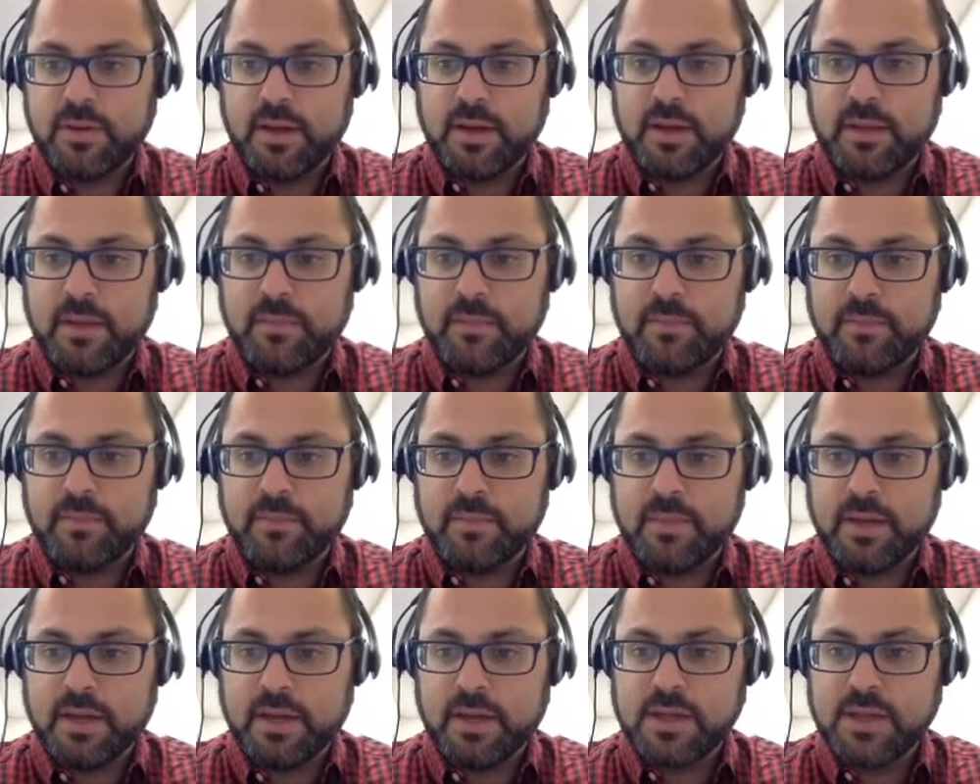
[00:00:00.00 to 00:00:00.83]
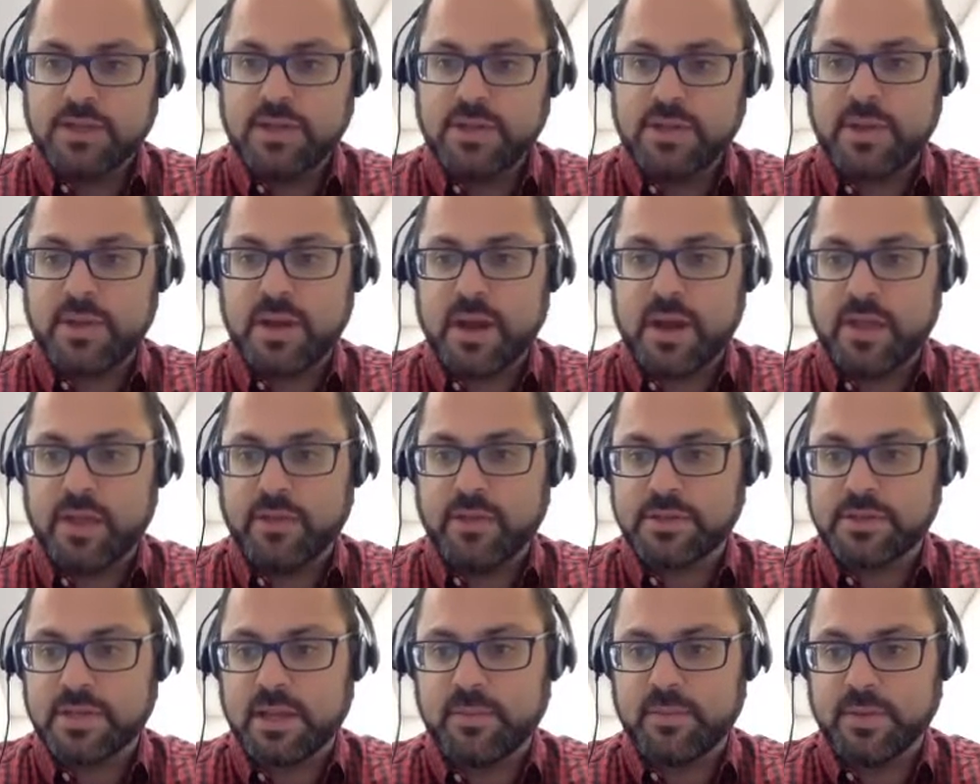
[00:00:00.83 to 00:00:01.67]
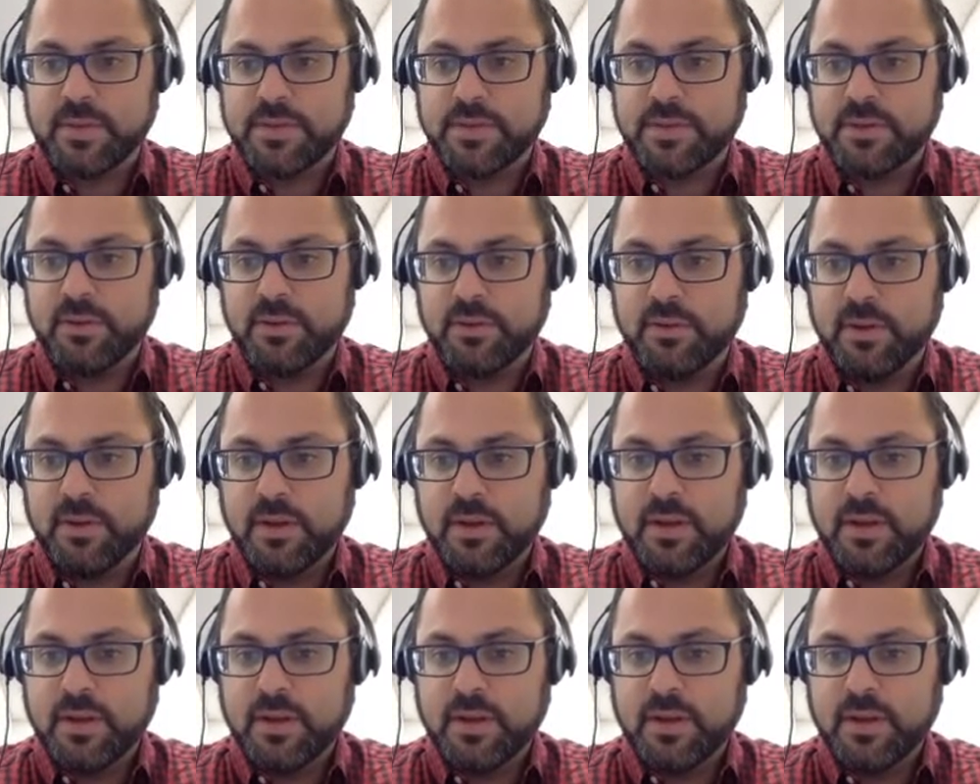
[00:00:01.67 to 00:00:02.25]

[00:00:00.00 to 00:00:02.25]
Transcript: I'm going to show you another assignment too,